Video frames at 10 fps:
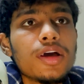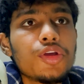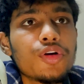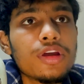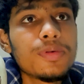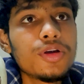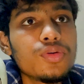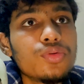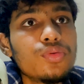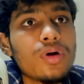you're able
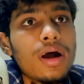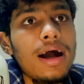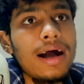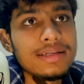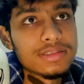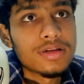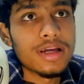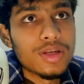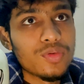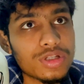to ask the
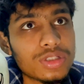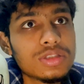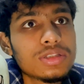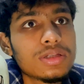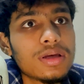right questions